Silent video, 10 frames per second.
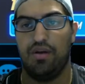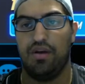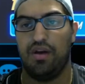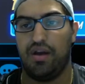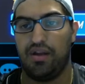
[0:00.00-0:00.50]

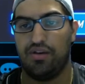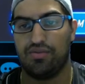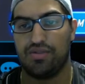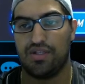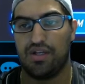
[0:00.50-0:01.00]
I don't
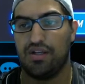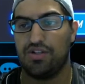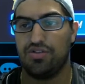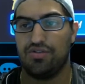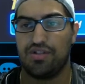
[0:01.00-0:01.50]
see any
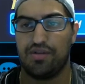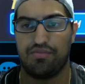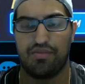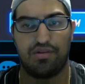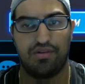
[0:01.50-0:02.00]
issues. I'm
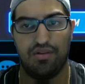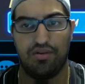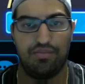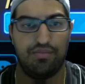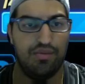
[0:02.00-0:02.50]
a
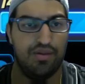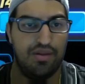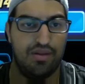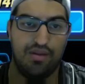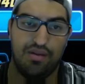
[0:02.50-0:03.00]
little
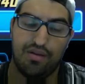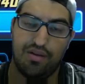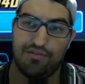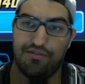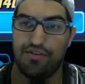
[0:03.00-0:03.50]

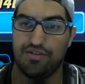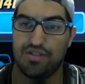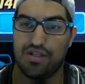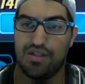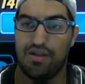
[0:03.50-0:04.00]
confused
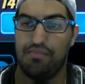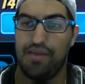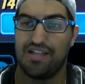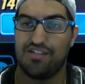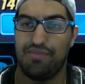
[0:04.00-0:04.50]
at the
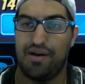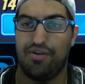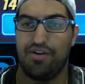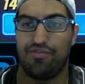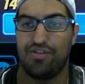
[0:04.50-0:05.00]
massive power
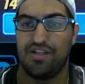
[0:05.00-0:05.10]
difference.